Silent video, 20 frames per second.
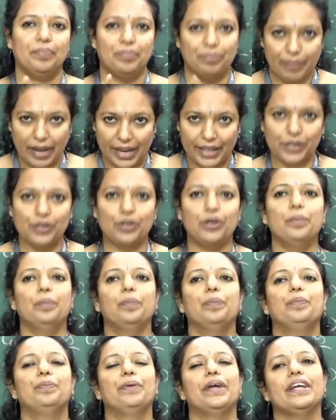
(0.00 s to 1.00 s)

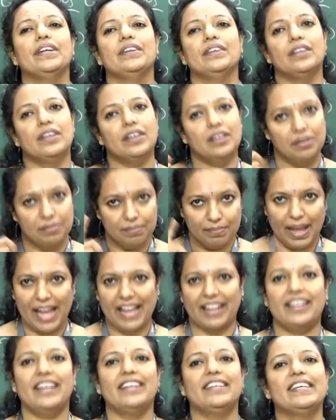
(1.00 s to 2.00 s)
micro print,
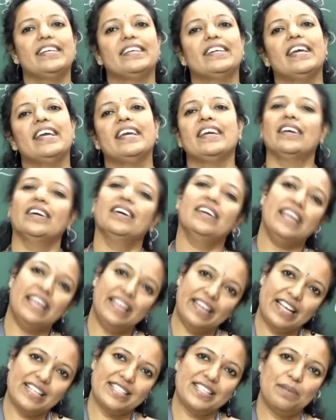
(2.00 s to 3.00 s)
magnetic ink,
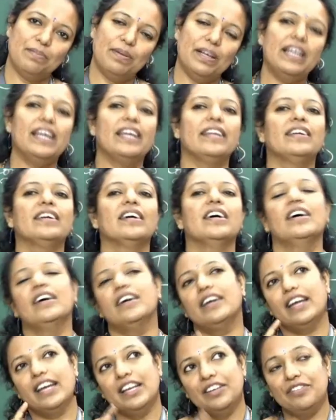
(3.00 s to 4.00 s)
erasable ink,
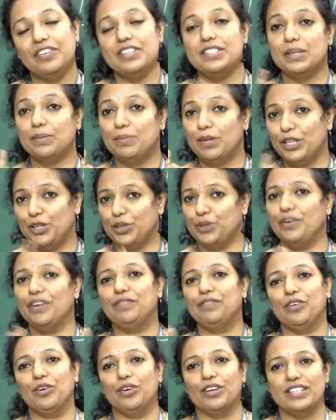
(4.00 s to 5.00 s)
invisible
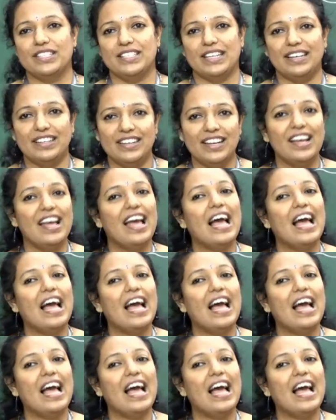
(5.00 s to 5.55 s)
UV fluorescent,